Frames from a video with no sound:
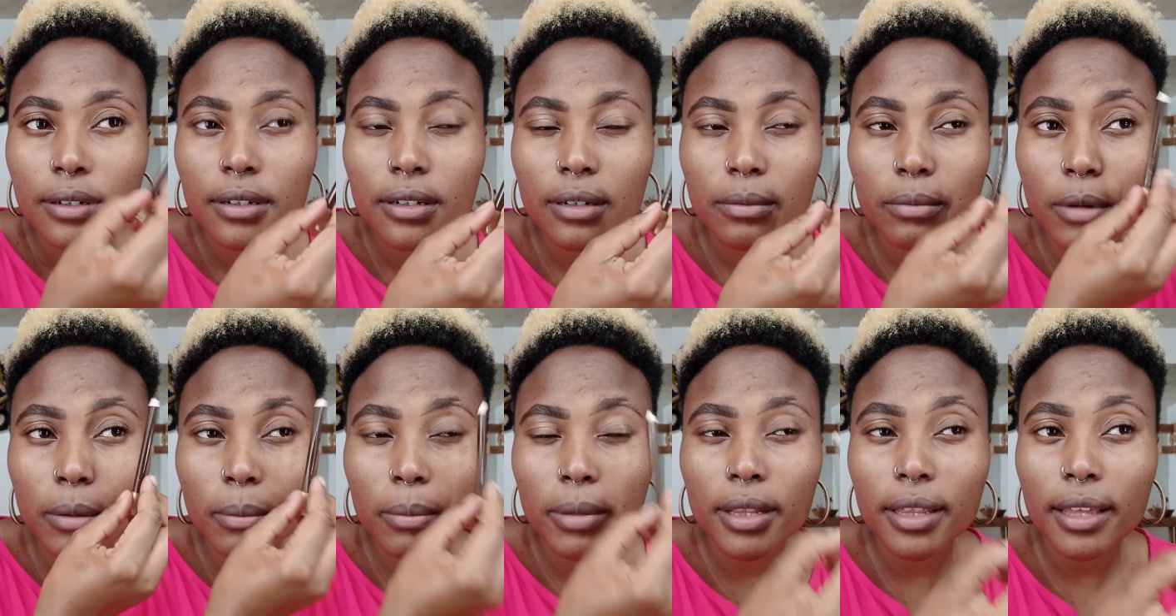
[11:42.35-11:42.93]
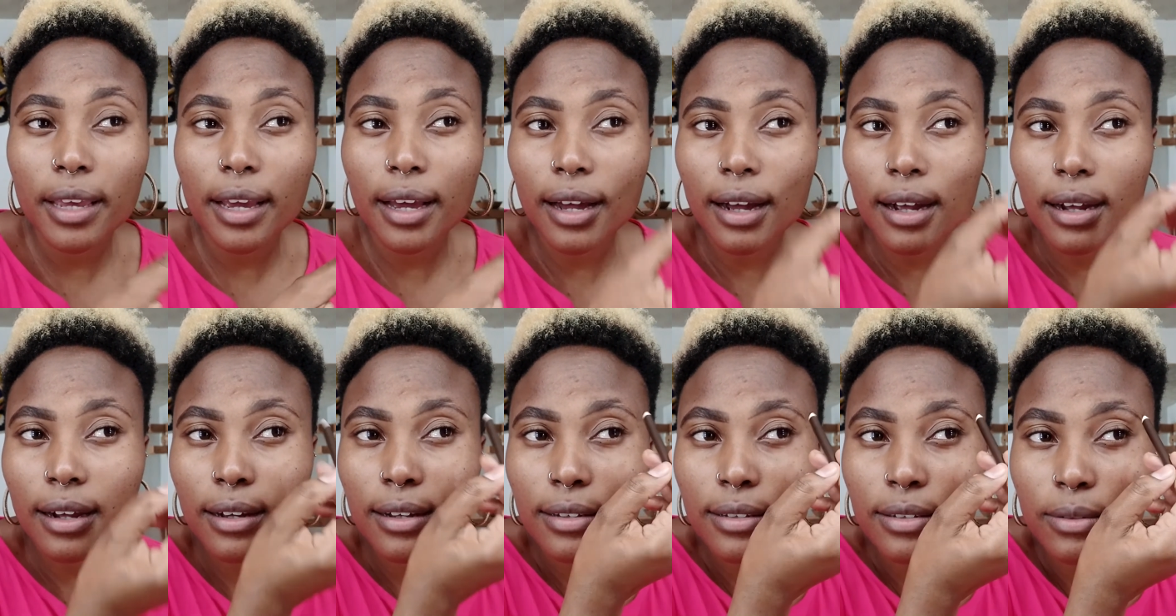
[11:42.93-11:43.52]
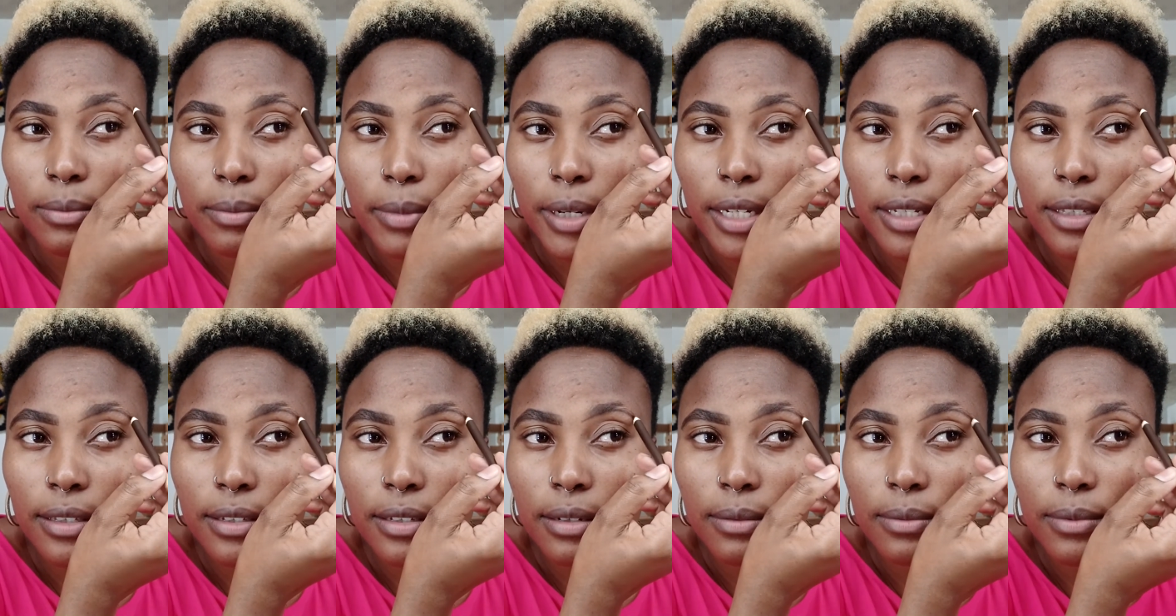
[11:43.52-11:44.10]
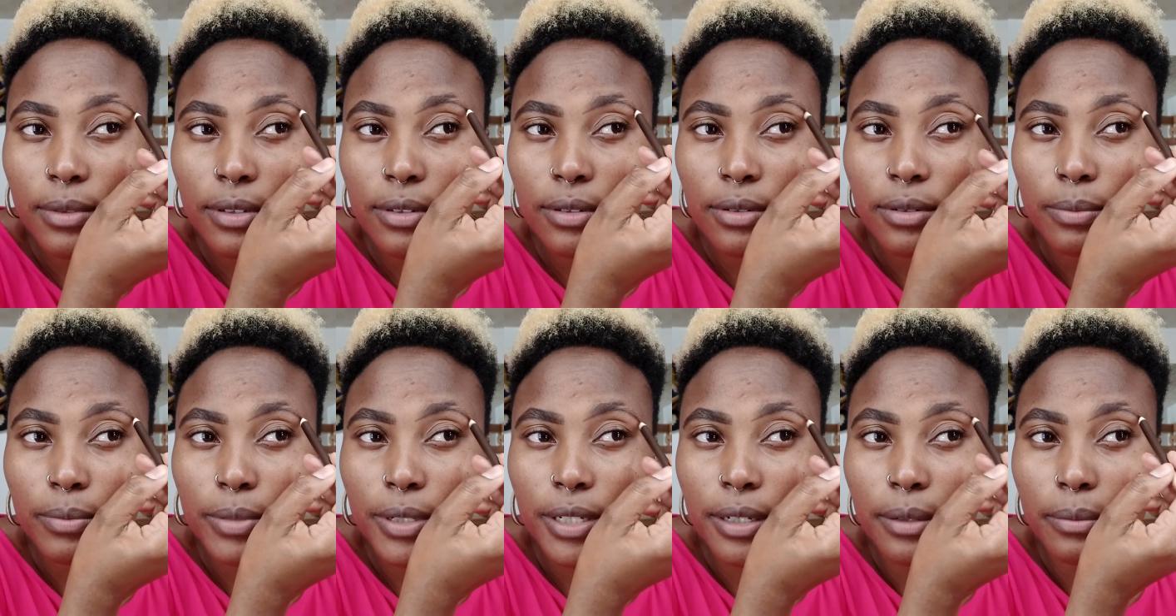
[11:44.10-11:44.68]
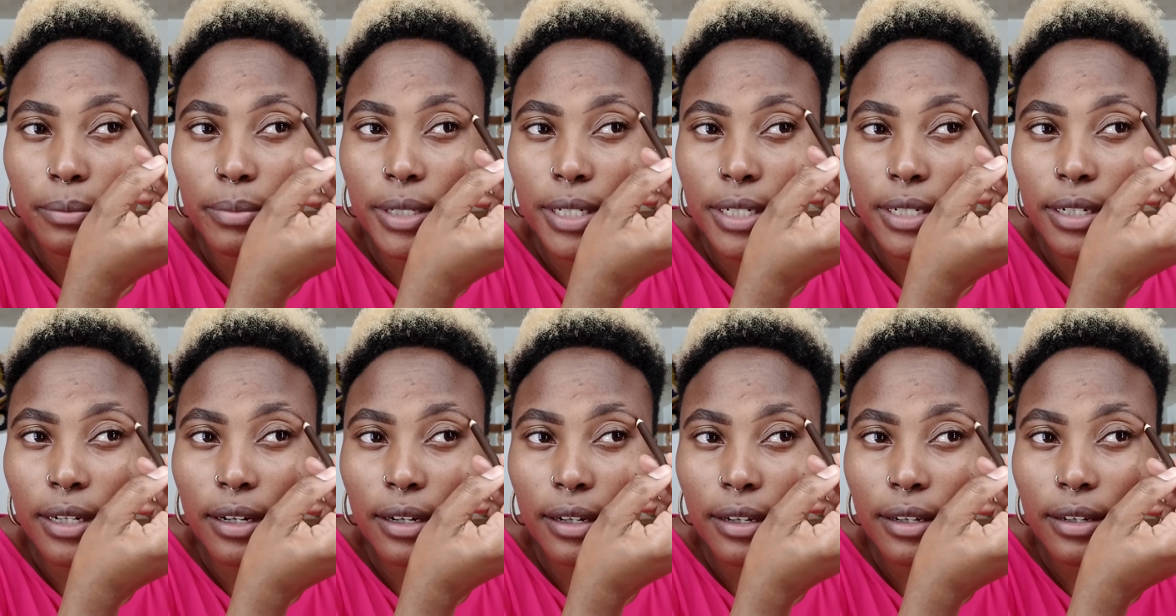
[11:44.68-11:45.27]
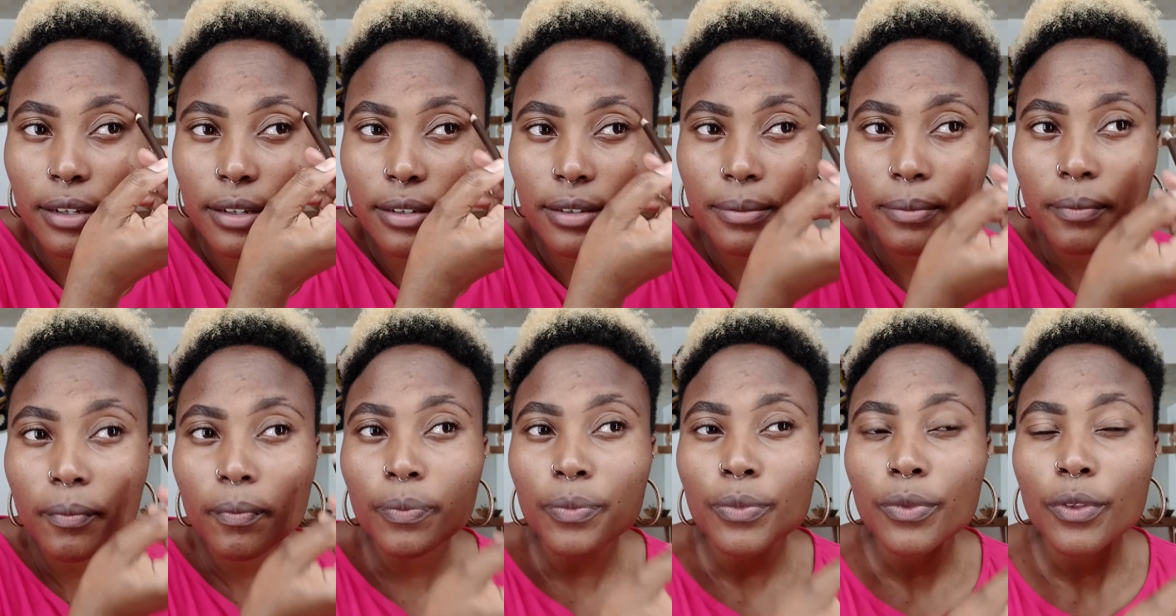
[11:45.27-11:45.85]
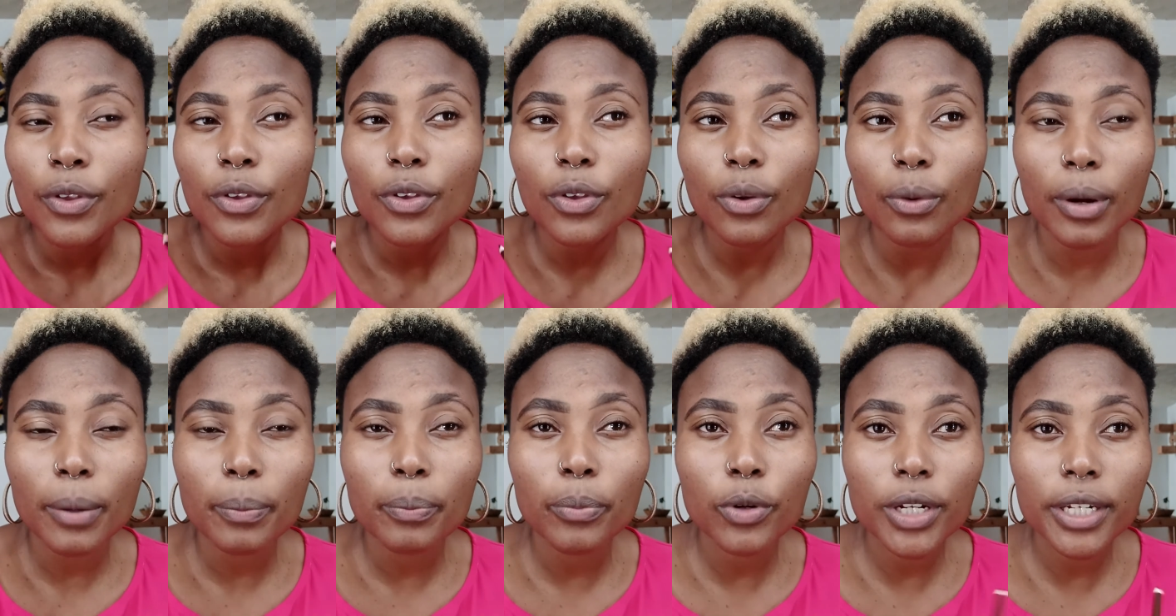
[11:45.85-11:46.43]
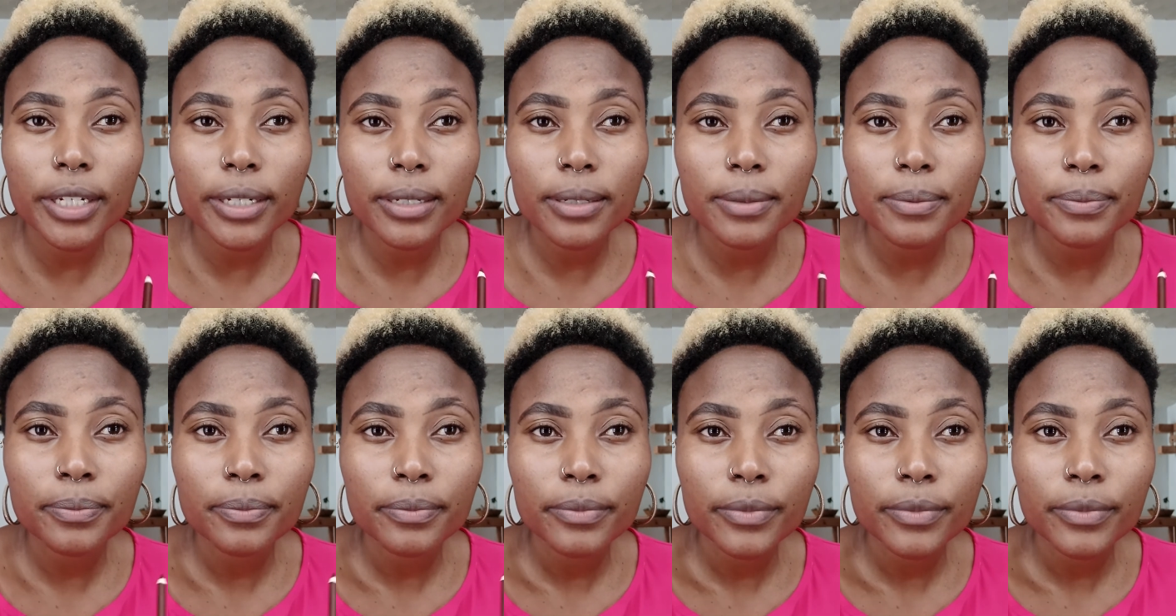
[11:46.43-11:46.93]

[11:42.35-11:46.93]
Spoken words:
remember the arc. So mine seems to be a bit hanging, so I pull it.